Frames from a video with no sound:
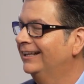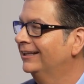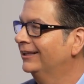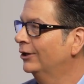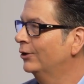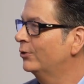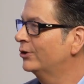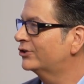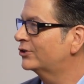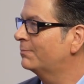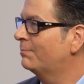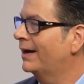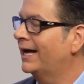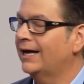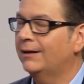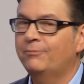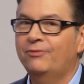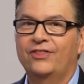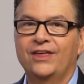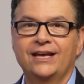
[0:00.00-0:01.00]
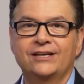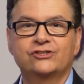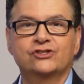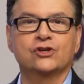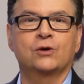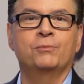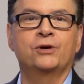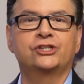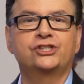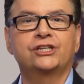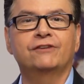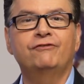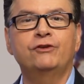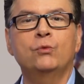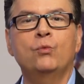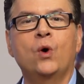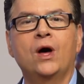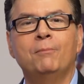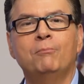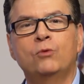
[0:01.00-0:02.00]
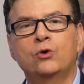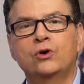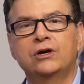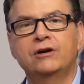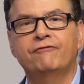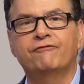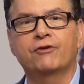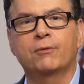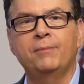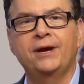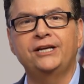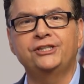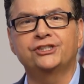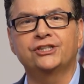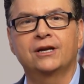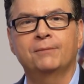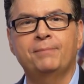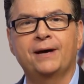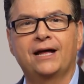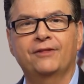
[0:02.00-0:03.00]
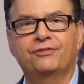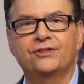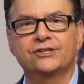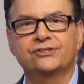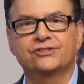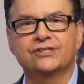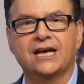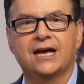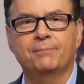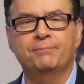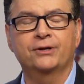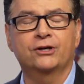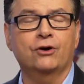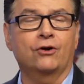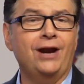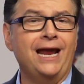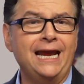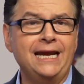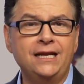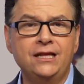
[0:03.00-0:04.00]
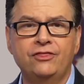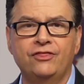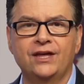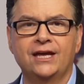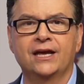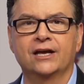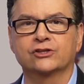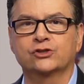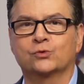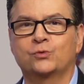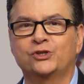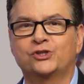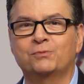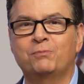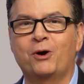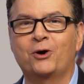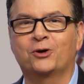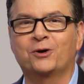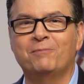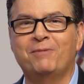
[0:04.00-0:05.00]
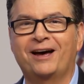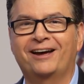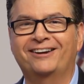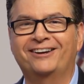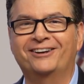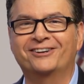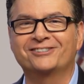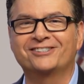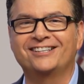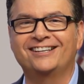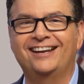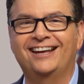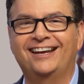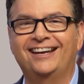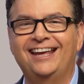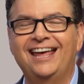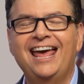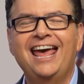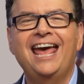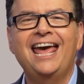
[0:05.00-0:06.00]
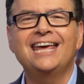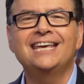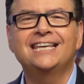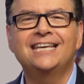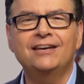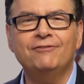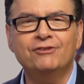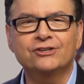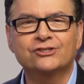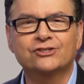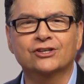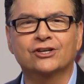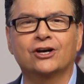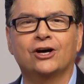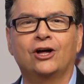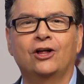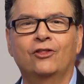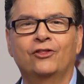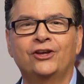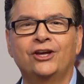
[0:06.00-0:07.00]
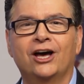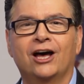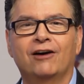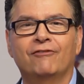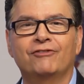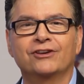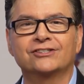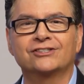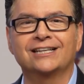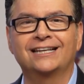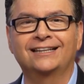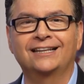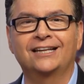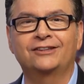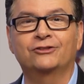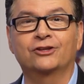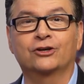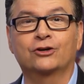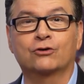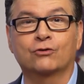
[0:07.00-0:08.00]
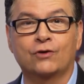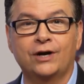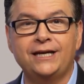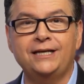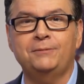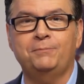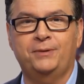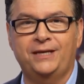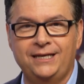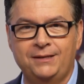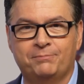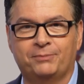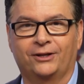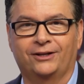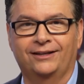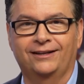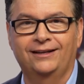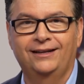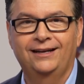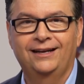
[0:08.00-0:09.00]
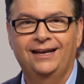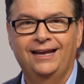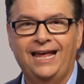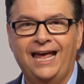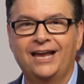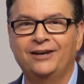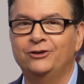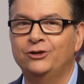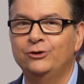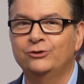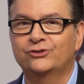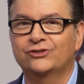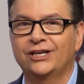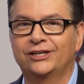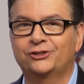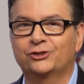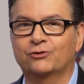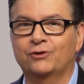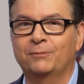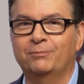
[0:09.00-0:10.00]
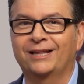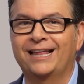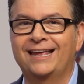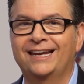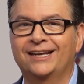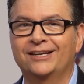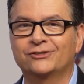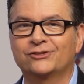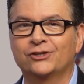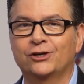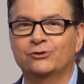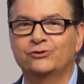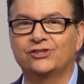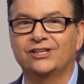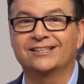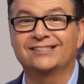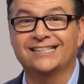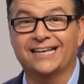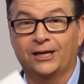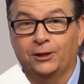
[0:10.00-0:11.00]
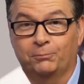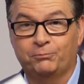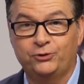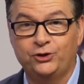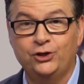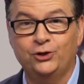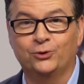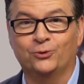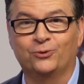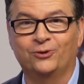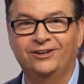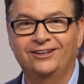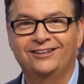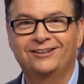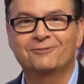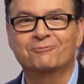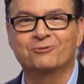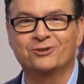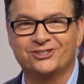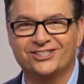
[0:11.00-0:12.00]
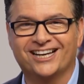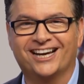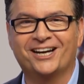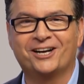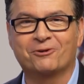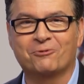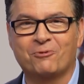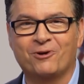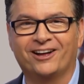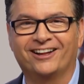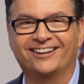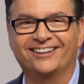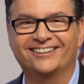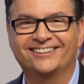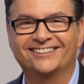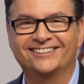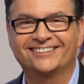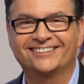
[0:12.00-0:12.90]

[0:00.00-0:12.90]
Louis, Bob, thanks so much. If you want more information about this topic or anything else we spoke about here today, hey, give us a call in the office and let the great people at New Century Planning Associates help you retire well.